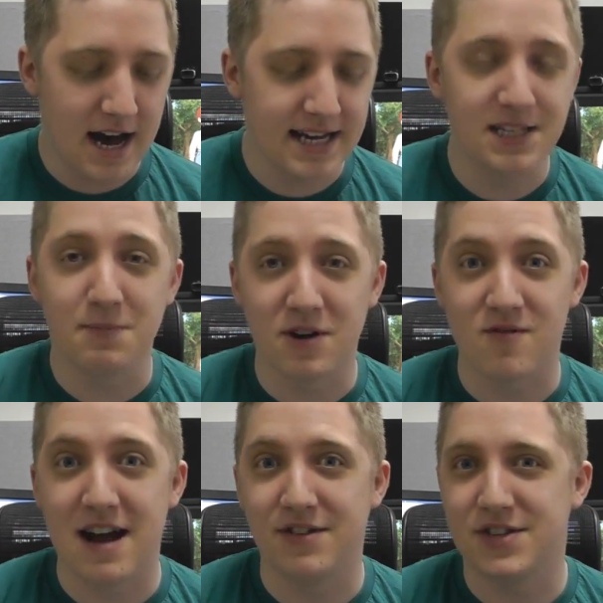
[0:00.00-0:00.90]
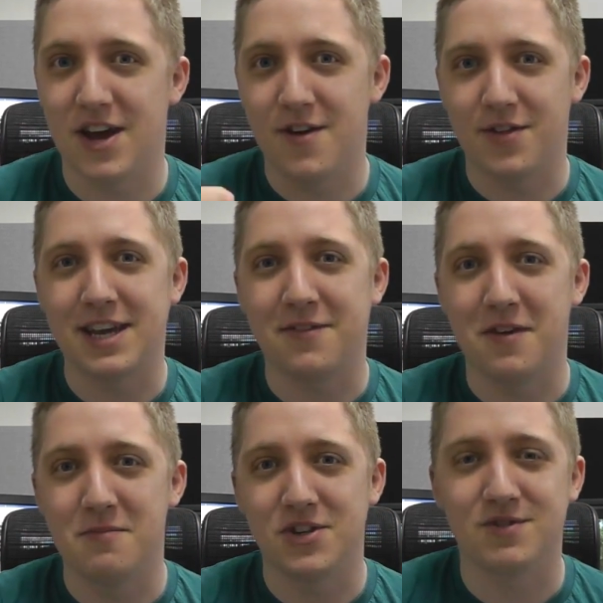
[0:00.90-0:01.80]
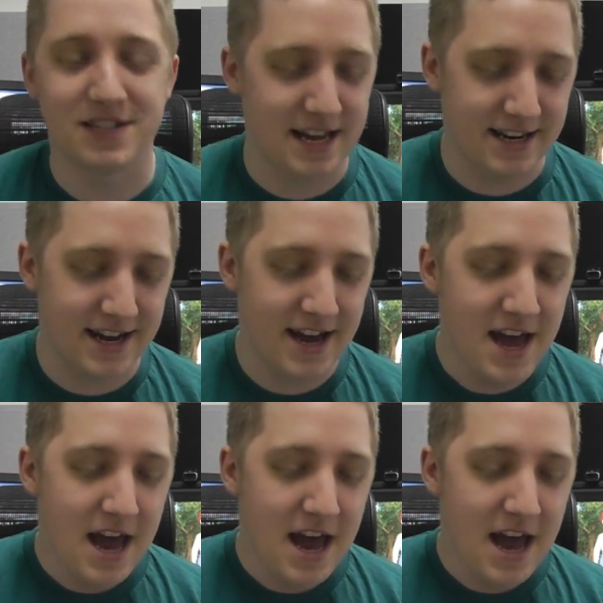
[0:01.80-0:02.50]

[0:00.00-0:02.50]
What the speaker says: he's been around. So thank you very much, Resender.